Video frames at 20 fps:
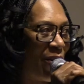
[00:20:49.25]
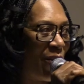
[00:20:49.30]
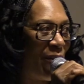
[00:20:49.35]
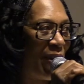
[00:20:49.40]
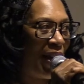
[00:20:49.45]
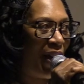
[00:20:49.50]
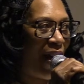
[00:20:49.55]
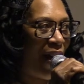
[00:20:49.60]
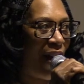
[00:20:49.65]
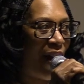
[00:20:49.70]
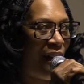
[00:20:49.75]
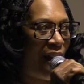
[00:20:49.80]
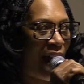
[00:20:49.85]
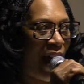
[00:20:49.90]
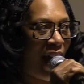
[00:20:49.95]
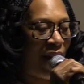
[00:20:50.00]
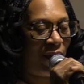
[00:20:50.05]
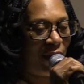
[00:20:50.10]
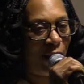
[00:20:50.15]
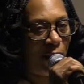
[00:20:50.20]
we are
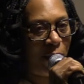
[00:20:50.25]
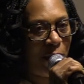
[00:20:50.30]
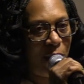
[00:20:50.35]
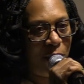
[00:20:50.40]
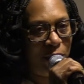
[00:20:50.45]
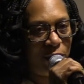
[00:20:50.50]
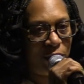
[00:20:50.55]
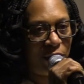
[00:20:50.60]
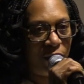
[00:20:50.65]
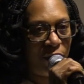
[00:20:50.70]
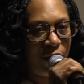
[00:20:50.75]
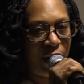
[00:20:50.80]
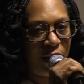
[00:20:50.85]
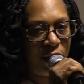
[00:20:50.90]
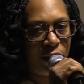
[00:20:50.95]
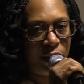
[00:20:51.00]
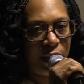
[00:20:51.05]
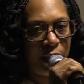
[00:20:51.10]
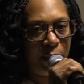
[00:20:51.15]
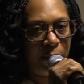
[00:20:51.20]
having a poetry
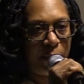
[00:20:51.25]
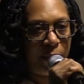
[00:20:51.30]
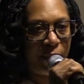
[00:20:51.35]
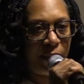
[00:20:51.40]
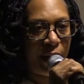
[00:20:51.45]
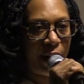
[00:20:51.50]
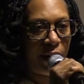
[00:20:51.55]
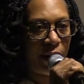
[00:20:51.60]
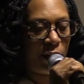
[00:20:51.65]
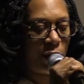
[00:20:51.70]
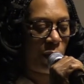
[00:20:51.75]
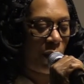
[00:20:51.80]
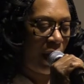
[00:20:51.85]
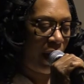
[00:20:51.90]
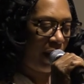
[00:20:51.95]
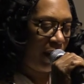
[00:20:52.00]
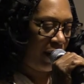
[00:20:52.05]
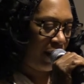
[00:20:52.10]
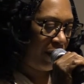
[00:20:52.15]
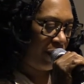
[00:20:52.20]
fellowship there as
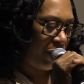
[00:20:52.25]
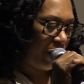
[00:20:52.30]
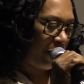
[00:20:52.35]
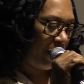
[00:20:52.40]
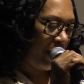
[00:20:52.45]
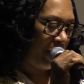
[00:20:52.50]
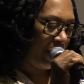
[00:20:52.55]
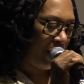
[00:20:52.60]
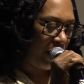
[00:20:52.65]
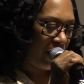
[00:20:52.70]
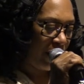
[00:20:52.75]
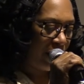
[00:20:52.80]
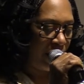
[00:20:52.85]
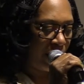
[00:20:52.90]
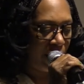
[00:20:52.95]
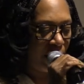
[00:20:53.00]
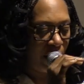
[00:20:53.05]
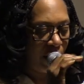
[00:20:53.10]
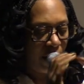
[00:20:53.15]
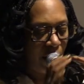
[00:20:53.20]
well for people.
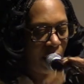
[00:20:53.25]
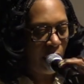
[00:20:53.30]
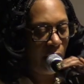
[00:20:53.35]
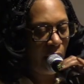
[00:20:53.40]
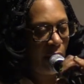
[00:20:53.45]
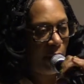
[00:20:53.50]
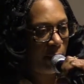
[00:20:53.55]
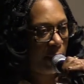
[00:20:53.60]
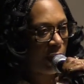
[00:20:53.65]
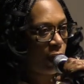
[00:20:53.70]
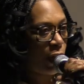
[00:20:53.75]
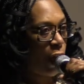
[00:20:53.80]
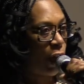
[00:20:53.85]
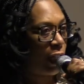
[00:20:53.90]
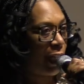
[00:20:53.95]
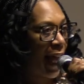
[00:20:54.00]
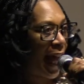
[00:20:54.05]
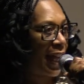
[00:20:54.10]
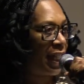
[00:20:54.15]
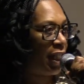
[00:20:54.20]
Um, it's
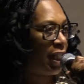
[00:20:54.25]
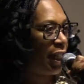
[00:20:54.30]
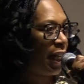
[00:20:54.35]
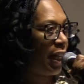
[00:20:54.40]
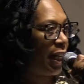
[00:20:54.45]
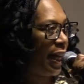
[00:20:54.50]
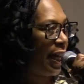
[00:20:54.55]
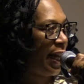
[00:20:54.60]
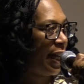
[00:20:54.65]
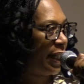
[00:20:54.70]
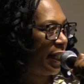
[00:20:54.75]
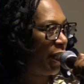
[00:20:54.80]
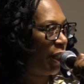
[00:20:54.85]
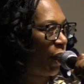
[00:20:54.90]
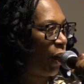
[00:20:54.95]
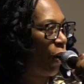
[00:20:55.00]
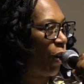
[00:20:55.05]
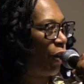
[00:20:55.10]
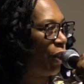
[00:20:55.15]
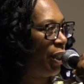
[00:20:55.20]
called Last Sundays at
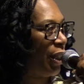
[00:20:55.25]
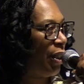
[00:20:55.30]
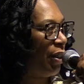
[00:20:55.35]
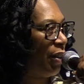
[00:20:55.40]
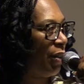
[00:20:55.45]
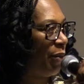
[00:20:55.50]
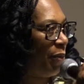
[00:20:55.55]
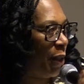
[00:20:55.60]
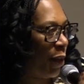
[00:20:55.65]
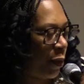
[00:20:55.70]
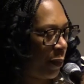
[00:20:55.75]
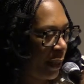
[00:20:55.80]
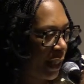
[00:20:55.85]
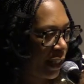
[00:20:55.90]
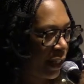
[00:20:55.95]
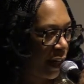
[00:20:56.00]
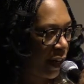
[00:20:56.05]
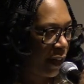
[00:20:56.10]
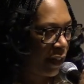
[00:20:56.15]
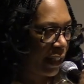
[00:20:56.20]
the Herndon, be
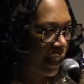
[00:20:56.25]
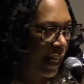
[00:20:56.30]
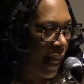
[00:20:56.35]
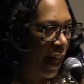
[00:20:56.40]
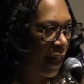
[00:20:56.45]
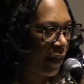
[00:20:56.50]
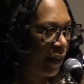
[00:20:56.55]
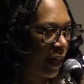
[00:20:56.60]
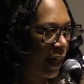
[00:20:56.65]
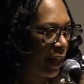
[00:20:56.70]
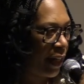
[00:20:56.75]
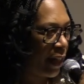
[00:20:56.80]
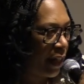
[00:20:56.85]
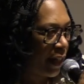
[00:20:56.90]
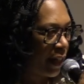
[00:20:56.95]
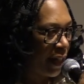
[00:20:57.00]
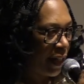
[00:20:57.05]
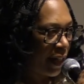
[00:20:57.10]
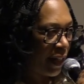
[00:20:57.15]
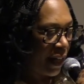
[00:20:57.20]
at the Herndon Gallery.
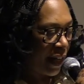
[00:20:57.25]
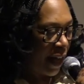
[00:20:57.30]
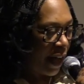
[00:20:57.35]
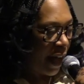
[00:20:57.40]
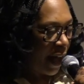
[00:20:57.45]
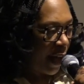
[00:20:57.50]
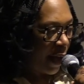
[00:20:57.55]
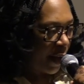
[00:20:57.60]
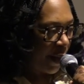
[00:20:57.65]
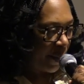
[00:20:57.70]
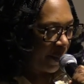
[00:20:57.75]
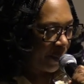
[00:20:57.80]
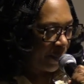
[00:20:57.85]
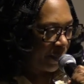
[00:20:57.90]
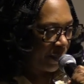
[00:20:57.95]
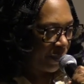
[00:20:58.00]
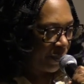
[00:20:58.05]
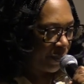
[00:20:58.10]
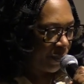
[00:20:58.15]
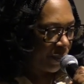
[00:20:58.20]

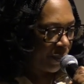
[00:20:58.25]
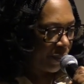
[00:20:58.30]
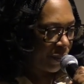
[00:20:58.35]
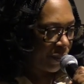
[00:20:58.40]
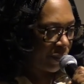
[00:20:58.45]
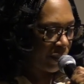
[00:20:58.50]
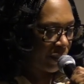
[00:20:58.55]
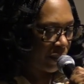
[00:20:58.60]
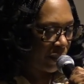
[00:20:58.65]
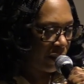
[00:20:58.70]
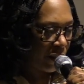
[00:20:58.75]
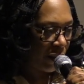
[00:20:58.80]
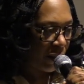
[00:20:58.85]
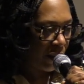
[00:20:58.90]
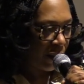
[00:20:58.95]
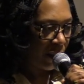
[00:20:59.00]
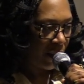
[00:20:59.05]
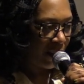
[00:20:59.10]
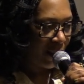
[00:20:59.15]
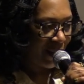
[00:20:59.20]
Um,
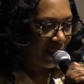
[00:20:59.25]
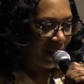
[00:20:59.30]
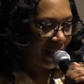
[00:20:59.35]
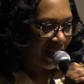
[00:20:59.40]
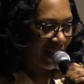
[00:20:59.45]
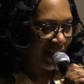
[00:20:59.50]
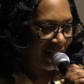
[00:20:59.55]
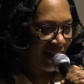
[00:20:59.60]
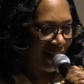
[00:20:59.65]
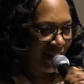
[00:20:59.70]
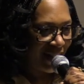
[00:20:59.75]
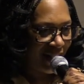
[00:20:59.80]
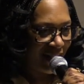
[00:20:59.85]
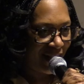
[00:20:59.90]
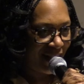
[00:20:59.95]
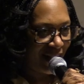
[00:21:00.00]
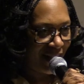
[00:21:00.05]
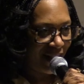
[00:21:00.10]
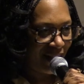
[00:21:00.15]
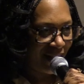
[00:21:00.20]
it's good to
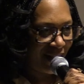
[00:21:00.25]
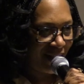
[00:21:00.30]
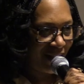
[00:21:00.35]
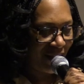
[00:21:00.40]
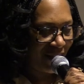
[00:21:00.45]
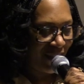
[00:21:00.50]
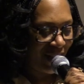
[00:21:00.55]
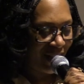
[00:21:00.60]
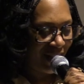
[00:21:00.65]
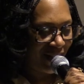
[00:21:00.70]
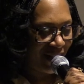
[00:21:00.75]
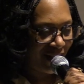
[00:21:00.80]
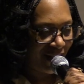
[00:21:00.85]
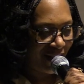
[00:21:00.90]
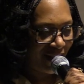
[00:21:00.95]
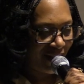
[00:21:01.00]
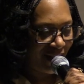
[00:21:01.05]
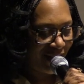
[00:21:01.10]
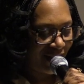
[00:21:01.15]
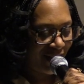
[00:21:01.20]
see all these
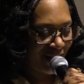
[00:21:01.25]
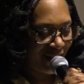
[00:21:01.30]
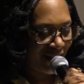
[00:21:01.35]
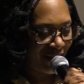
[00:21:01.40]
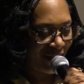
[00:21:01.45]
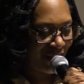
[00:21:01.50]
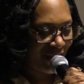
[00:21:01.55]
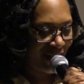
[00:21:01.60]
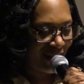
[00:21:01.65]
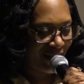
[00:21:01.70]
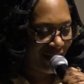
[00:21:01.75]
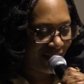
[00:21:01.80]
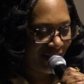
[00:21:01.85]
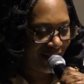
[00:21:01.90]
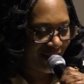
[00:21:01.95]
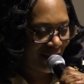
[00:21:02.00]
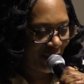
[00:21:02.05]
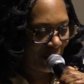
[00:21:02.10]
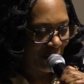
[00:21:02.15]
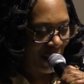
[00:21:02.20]
villagers,
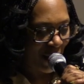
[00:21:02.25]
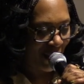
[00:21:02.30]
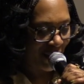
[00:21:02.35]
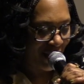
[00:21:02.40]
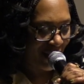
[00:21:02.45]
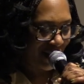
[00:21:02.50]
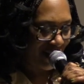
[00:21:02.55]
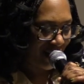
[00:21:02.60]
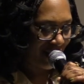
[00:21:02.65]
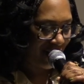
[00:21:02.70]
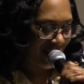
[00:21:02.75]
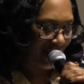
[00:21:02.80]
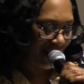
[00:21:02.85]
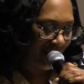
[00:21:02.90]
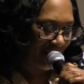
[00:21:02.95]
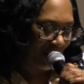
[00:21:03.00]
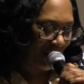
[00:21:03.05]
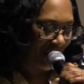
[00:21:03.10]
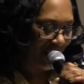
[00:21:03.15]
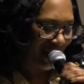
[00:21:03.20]
visitors, poets.
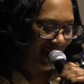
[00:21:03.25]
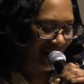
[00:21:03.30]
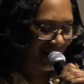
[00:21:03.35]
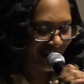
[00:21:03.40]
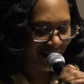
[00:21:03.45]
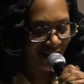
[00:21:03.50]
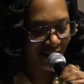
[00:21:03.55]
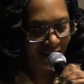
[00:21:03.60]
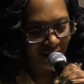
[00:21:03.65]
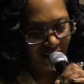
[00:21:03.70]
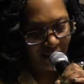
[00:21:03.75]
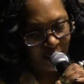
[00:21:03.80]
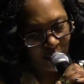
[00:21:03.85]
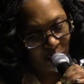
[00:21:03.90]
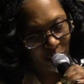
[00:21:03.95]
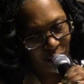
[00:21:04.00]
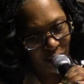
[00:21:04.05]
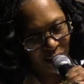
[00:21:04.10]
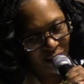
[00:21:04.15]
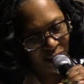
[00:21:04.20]
I'm really
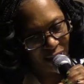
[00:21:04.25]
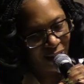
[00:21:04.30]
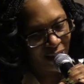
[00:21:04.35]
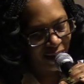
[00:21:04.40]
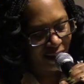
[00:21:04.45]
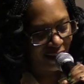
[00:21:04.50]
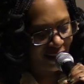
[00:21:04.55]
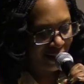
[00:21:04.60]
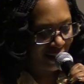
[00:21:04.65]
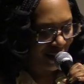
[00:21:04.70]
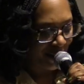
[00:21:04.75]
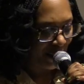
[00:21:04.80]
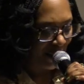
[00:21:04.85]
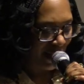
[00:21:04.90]
humbly honored to